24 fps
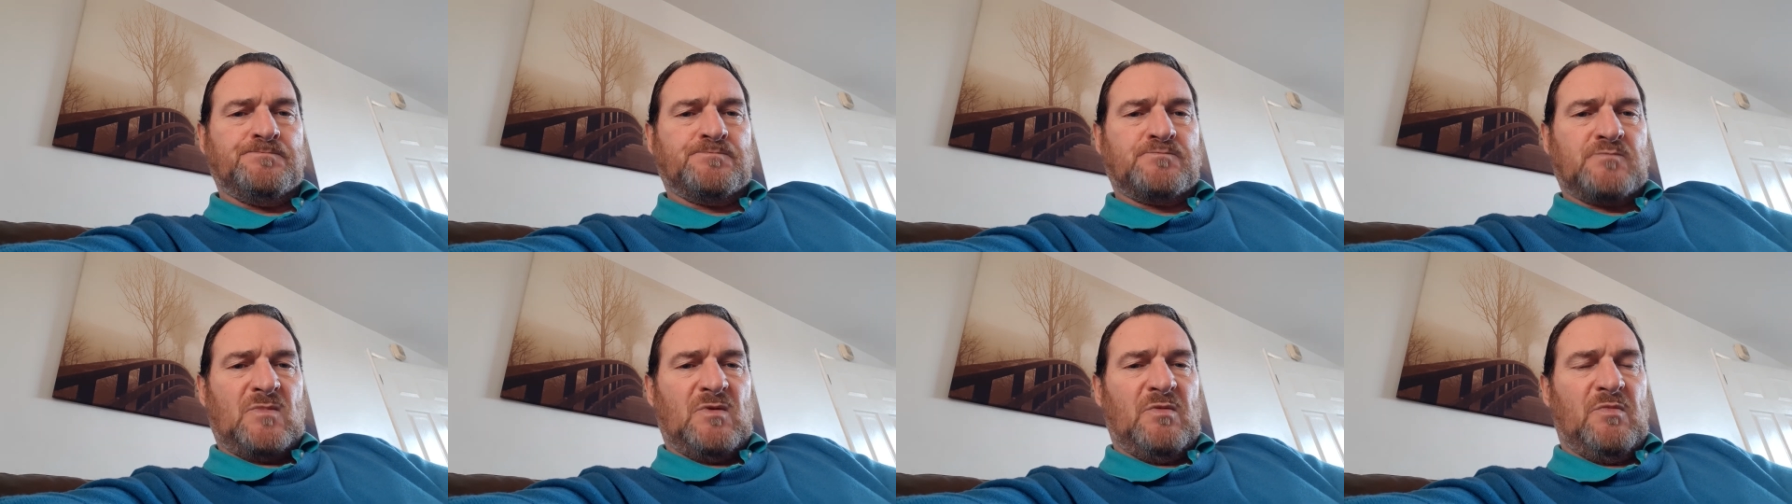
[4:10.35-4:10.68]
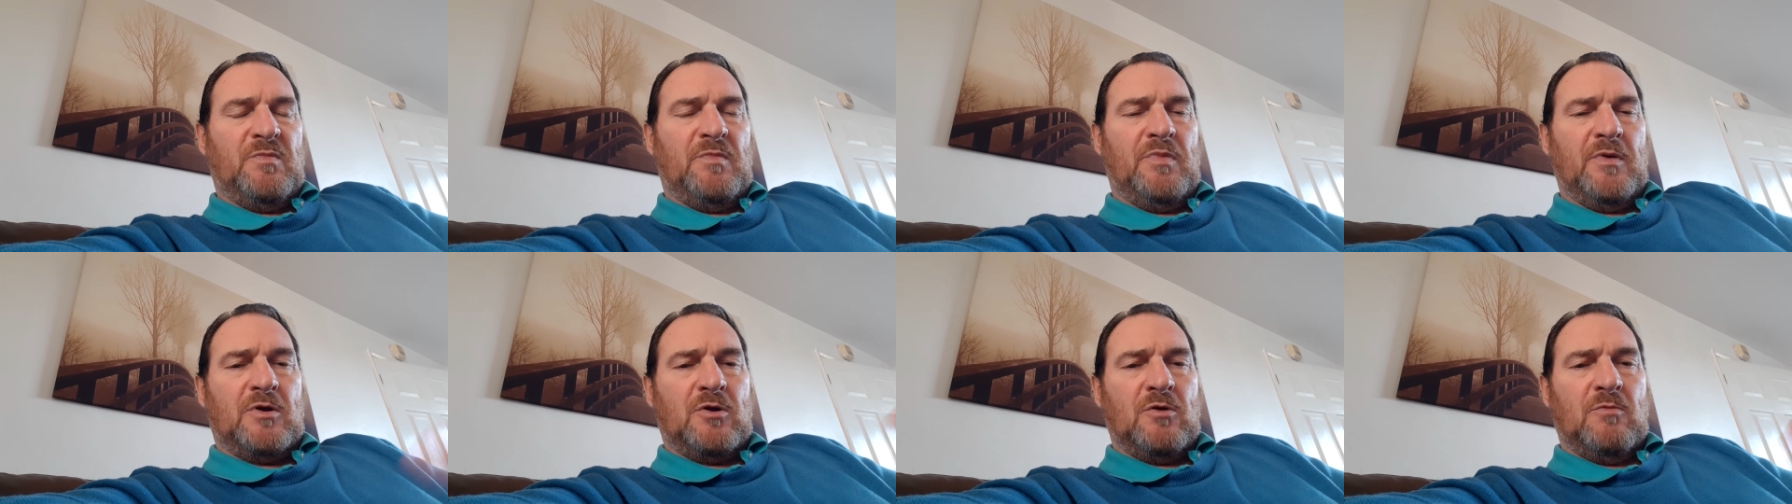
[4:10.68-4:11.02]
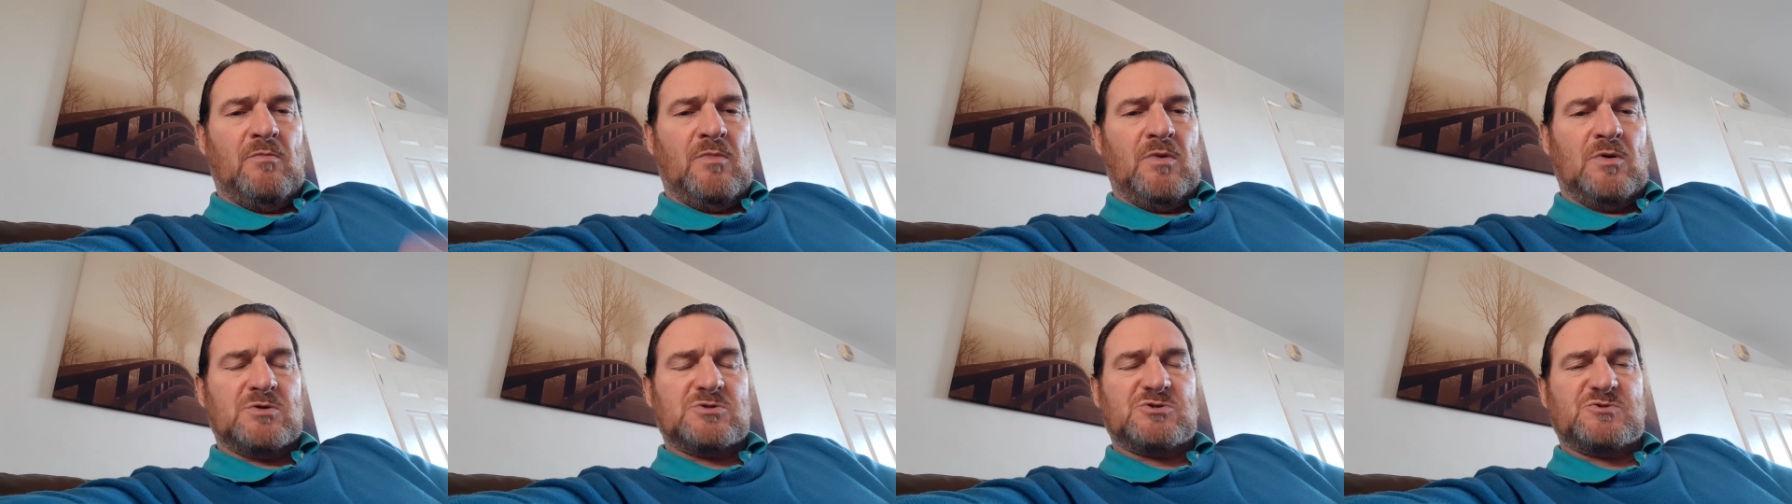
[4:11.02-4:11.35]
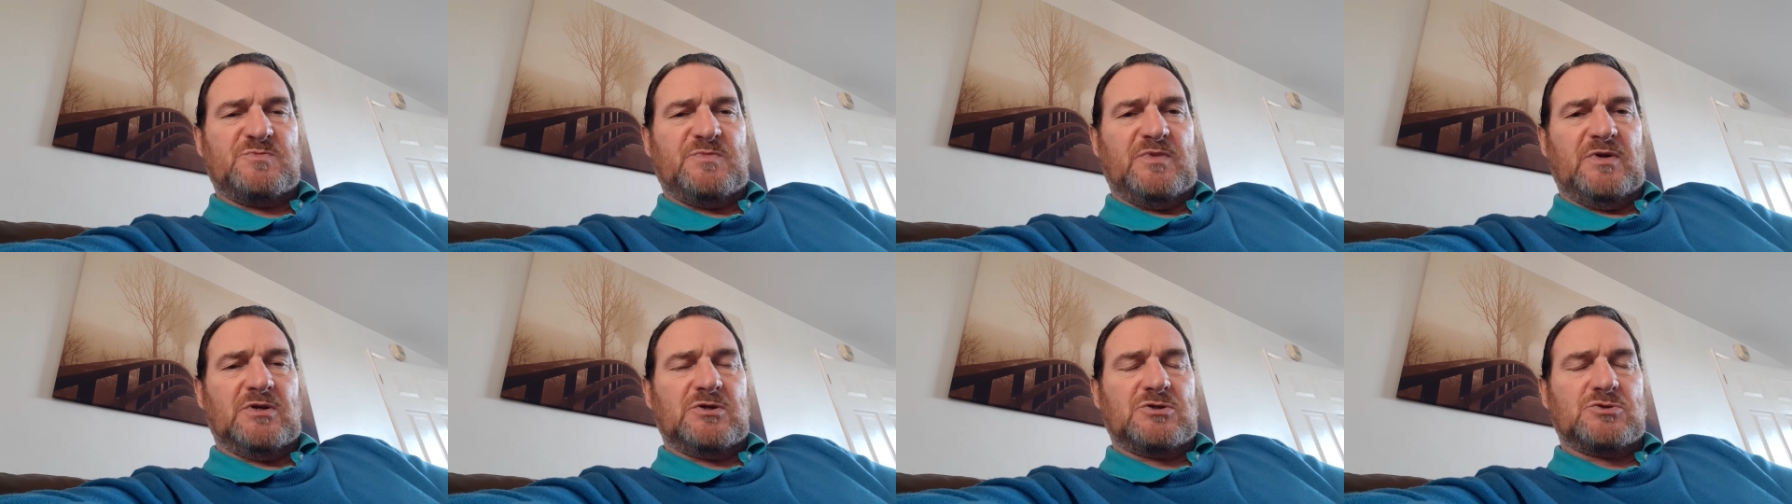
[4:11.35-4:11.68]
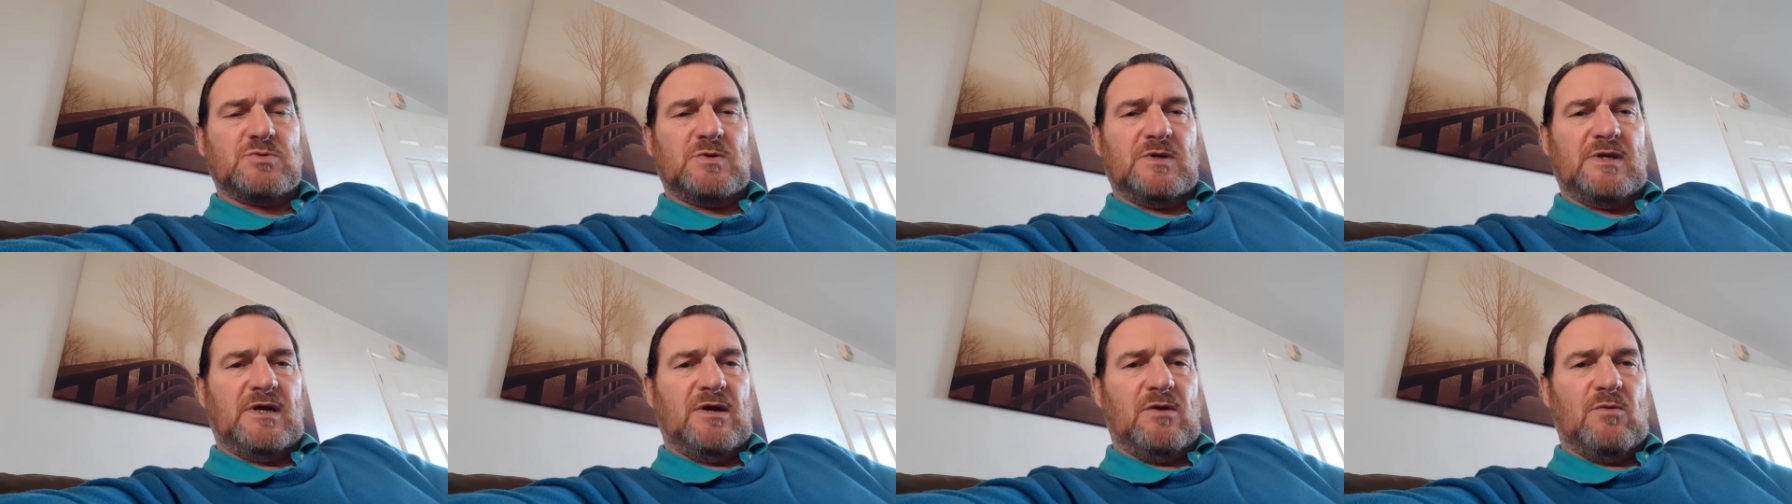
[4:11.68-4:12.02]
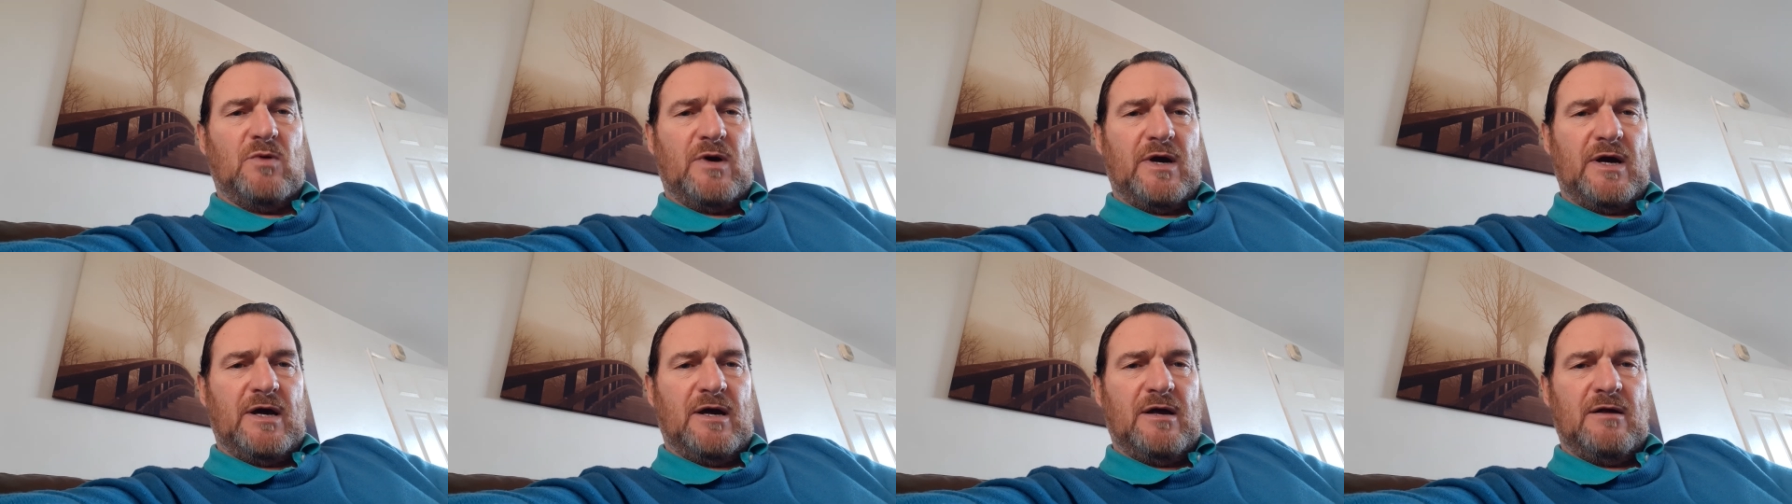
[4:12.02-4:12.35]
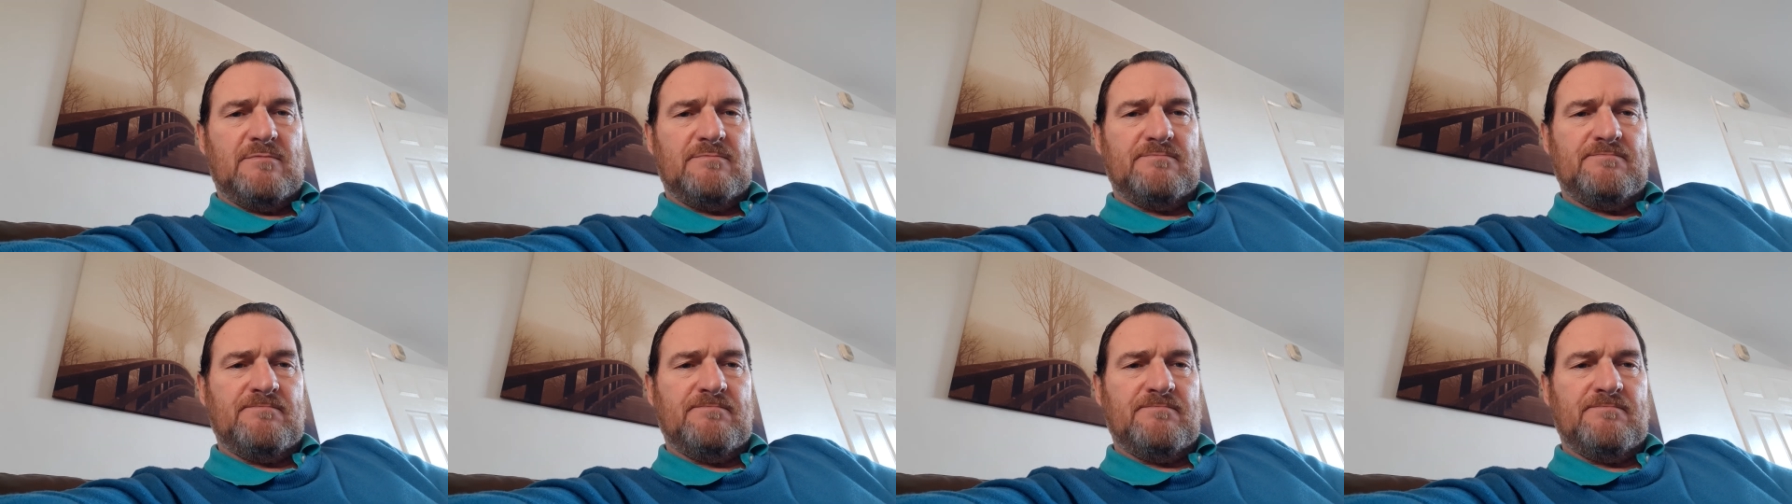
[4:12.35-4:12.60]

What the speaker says: you become more spiritually aware.